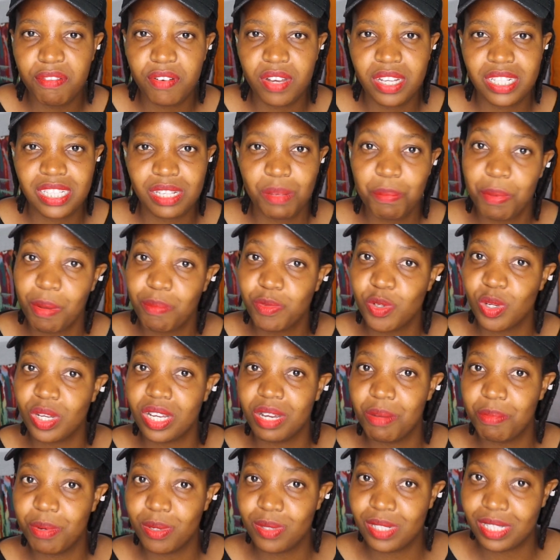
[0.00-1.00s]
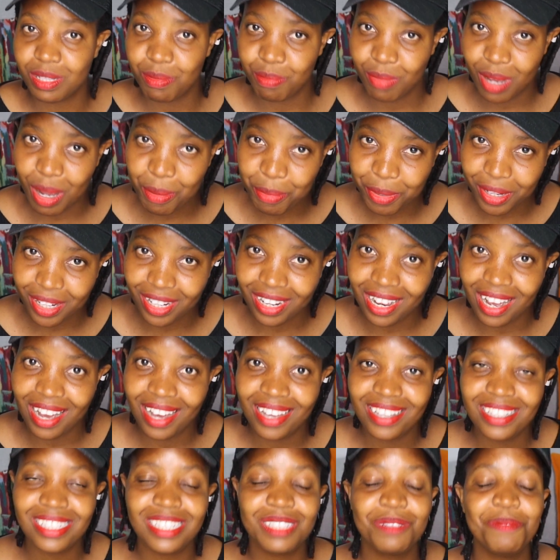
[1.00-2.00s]
For example, I'm talking about Zimbabwean
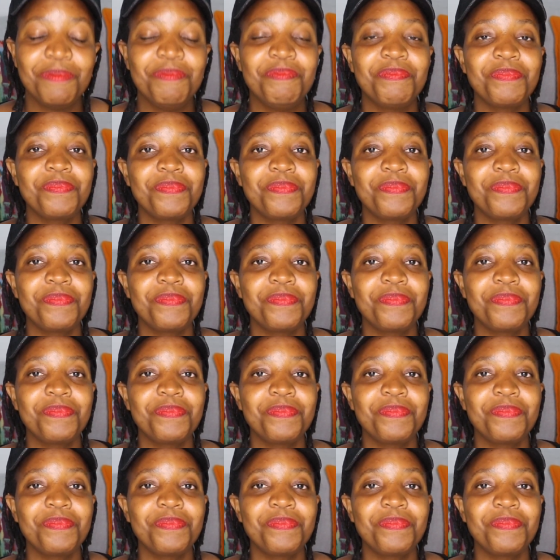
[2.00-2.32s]
guys.